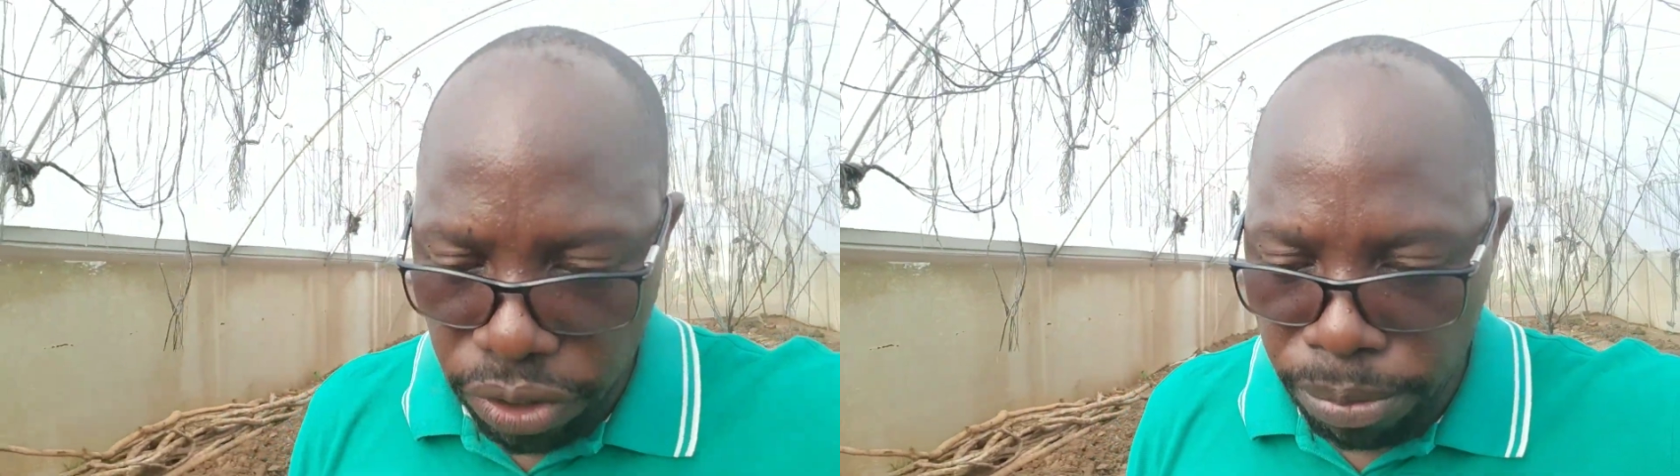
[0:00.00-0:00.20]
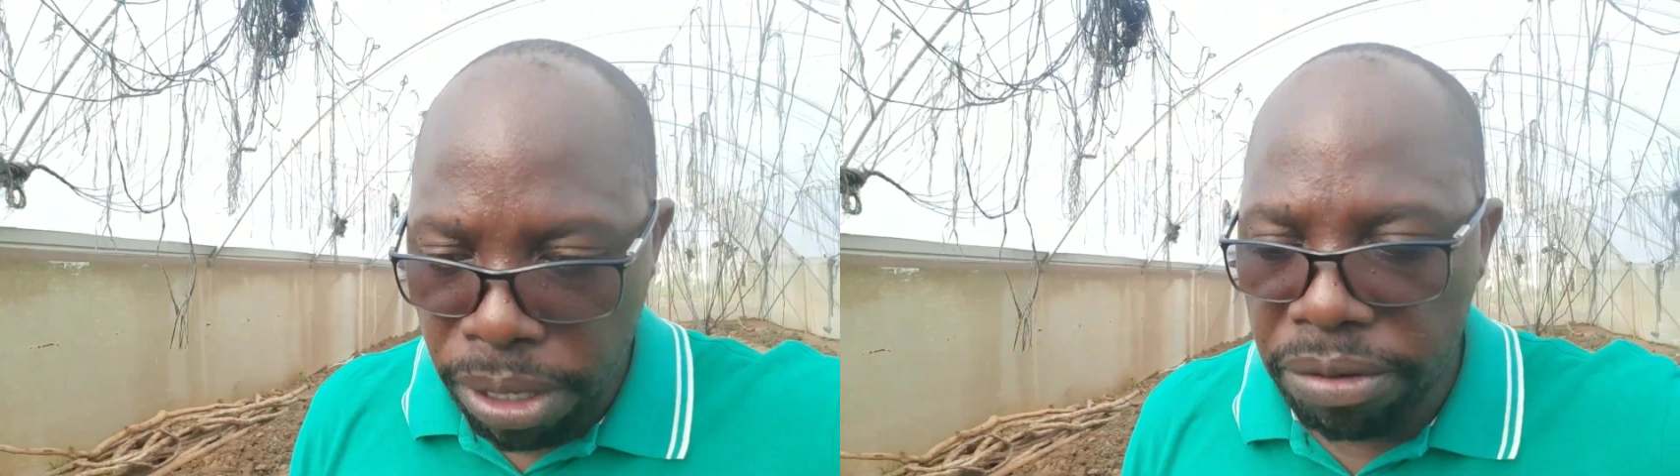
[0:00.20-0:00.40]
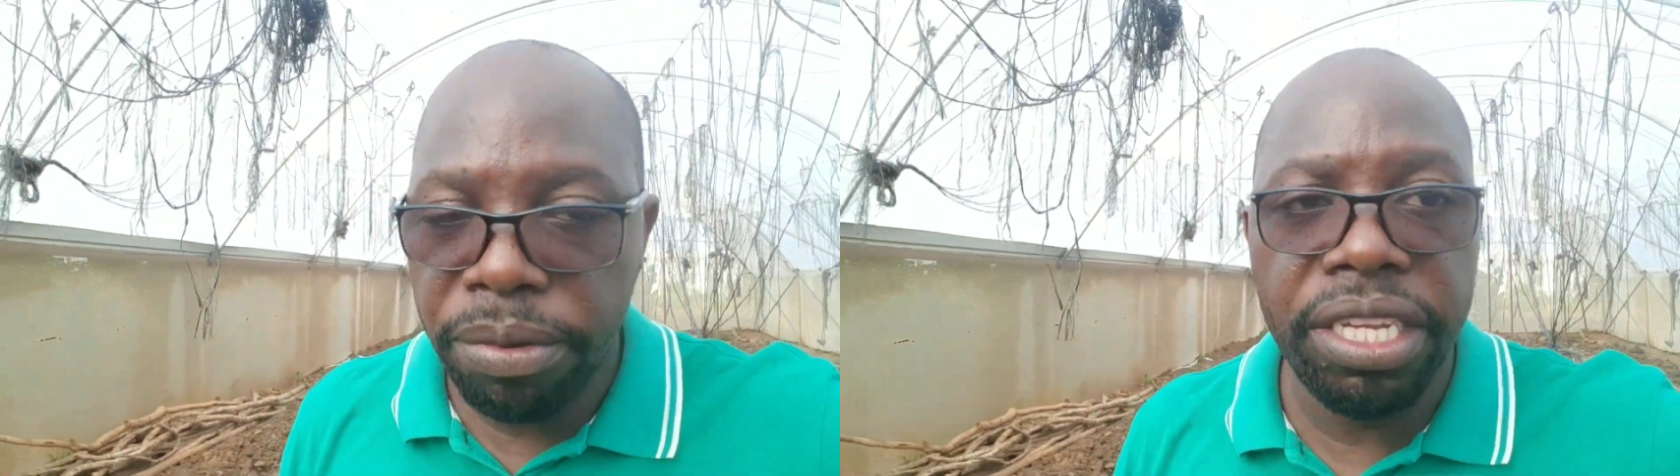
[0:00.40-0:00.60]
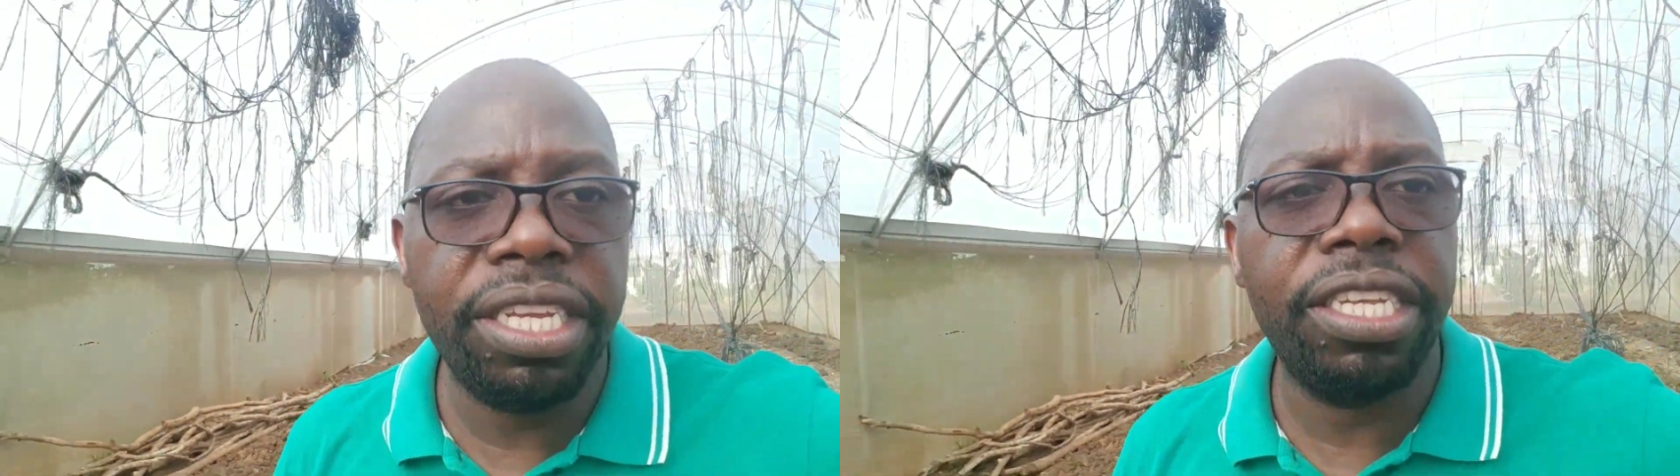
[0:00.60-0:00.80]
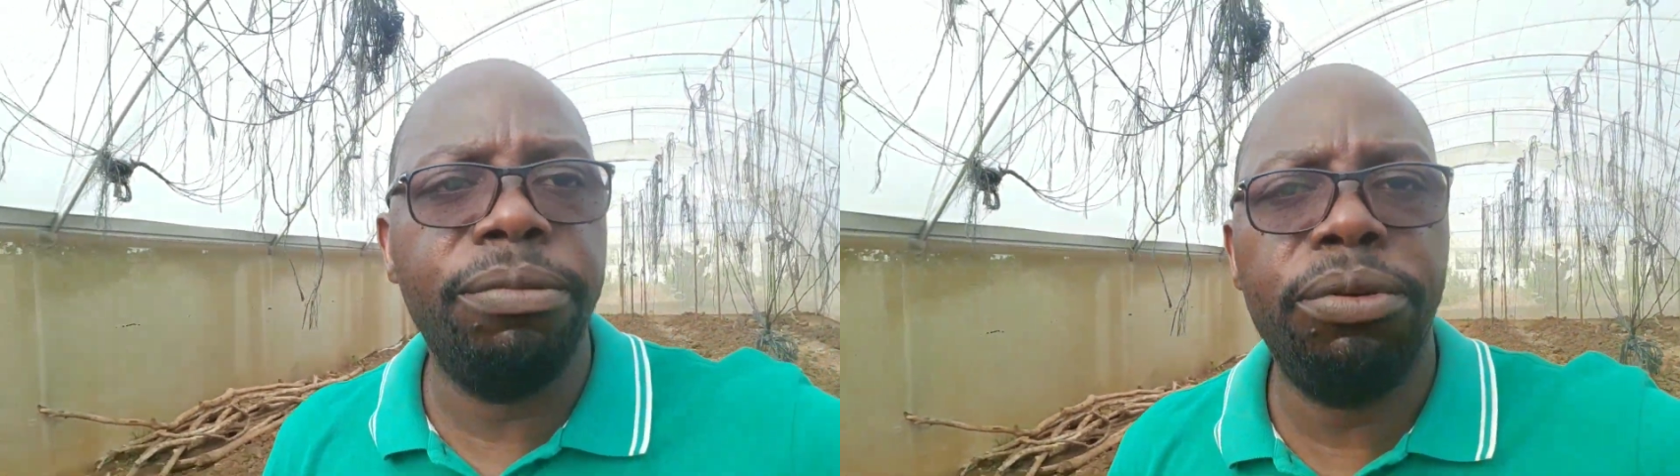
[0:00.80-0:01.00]
department is
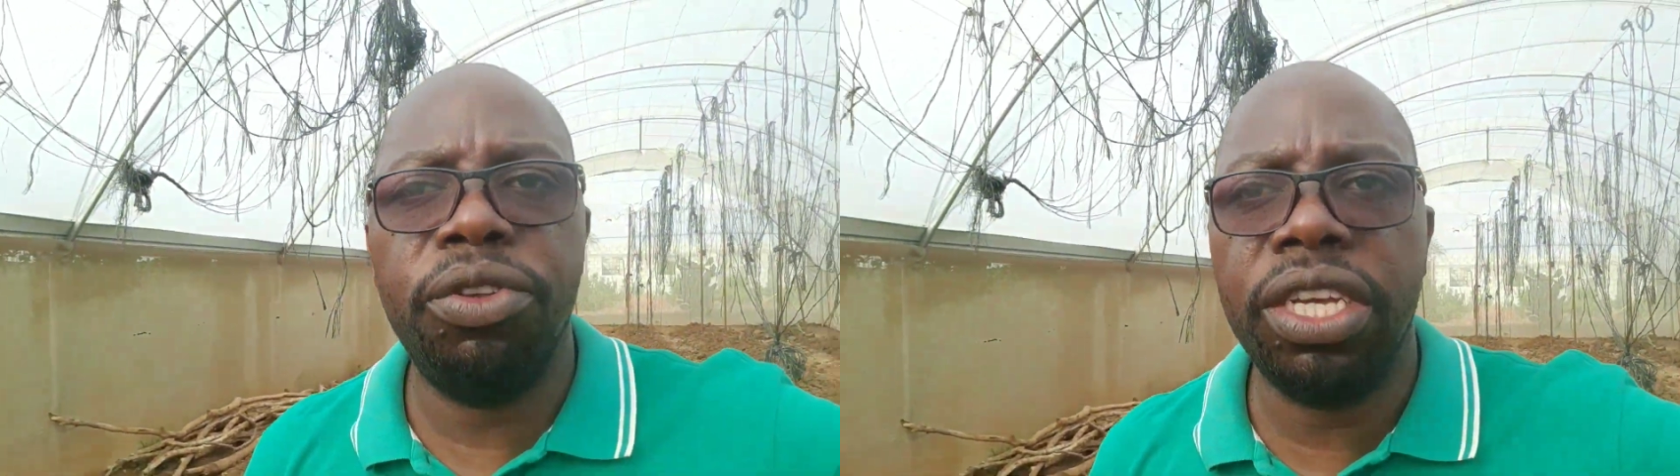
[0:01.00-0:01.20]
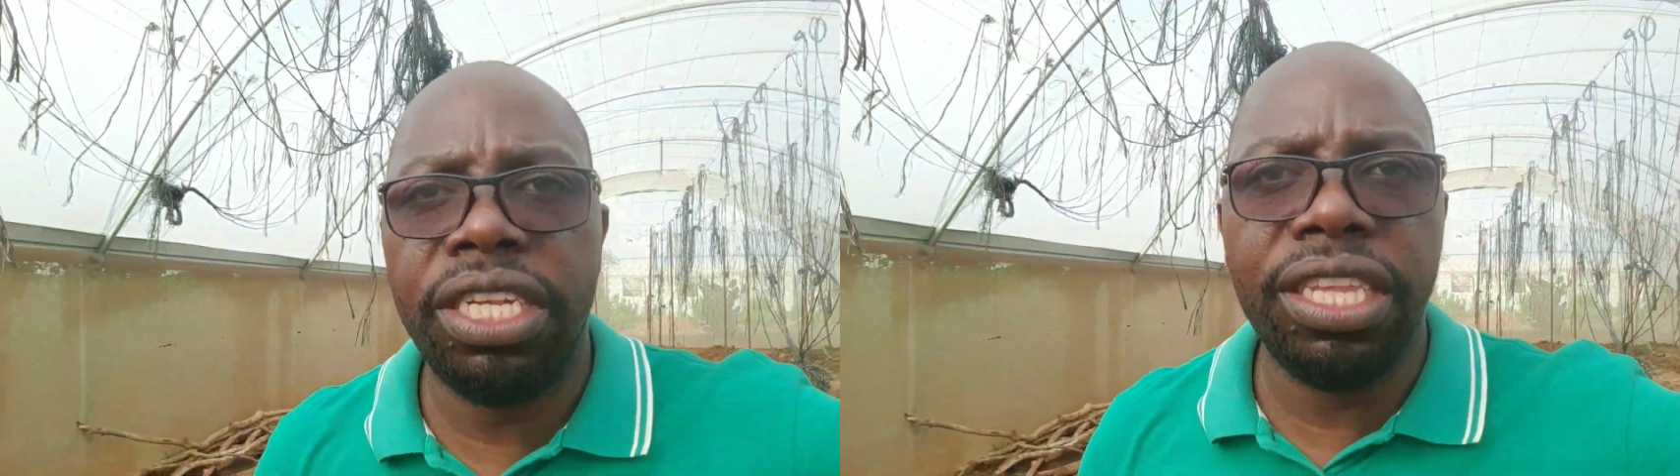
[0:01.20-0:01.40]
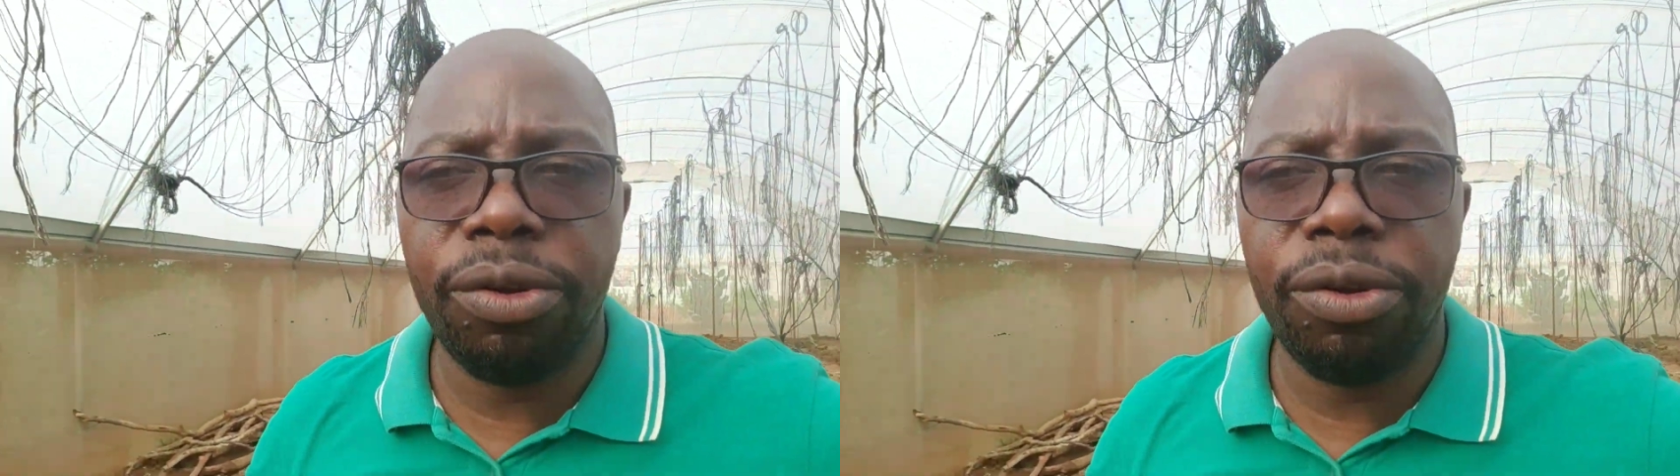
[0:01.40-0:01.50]
actually projecting